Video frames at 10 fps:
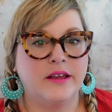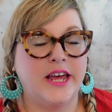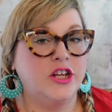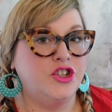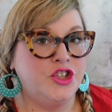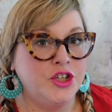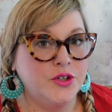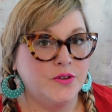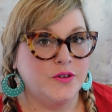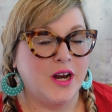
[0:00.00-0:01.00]
in
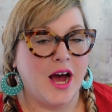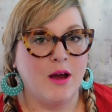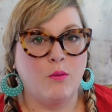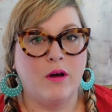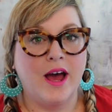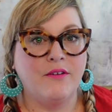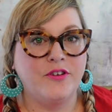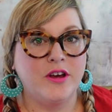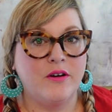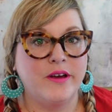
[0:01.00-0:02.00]
June, I will have
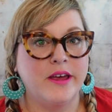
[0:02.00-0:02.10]
to go